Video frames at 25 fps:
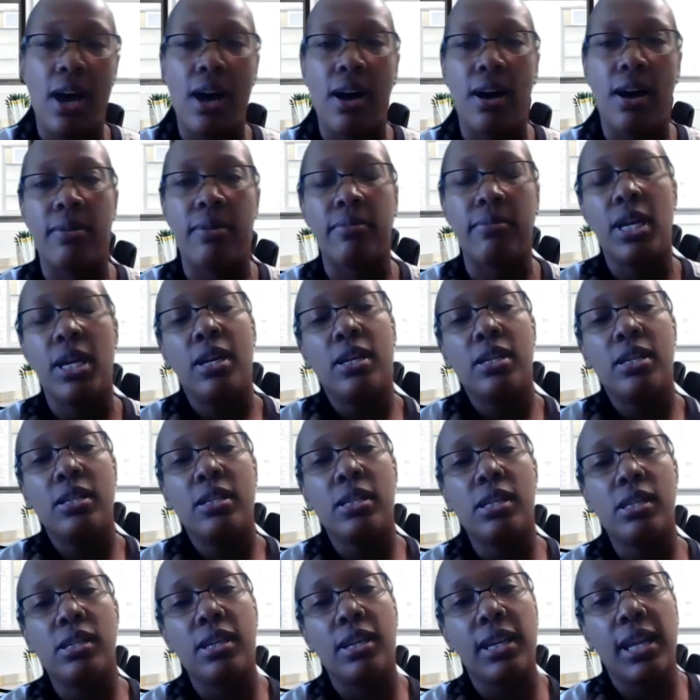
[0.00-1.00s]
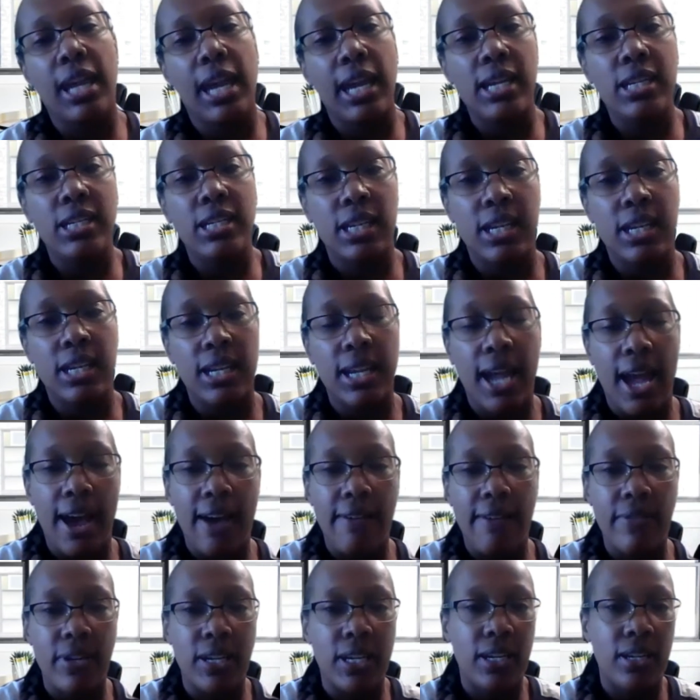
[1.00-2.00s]
Um, just engaging,
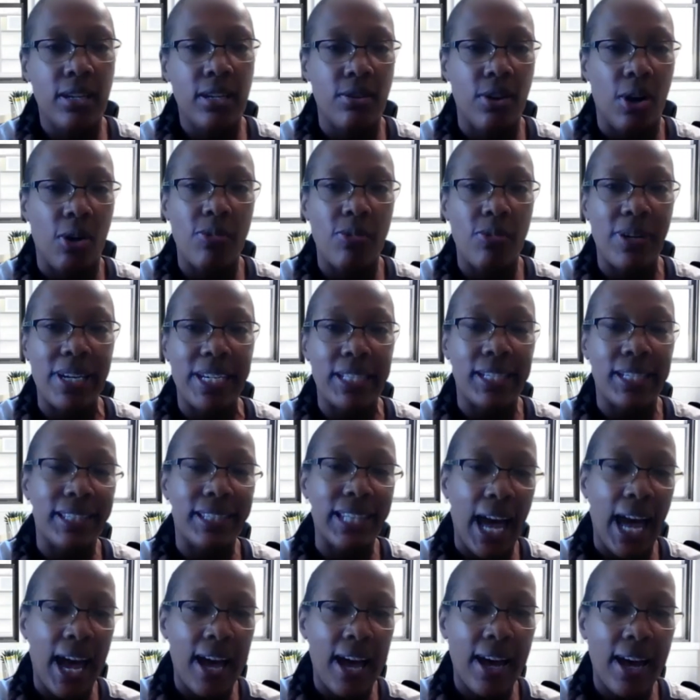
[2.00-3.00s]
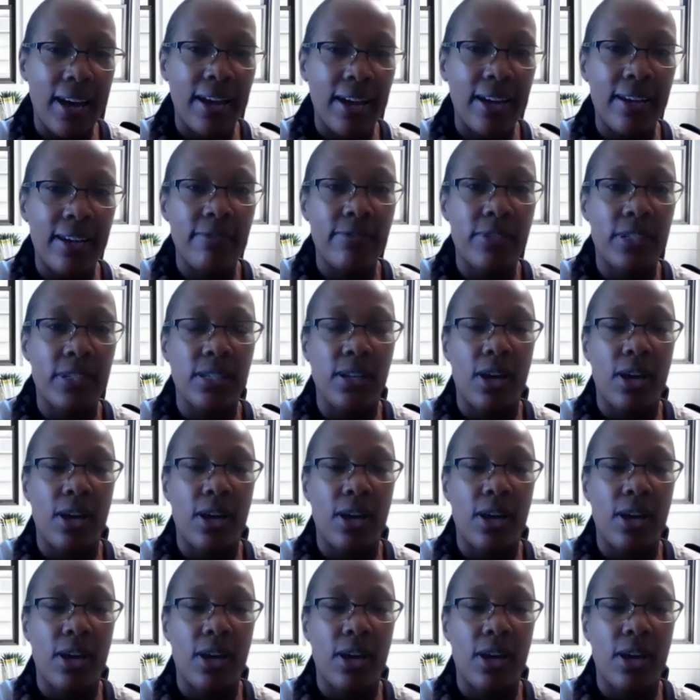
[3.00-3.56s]
having you know weekly lives,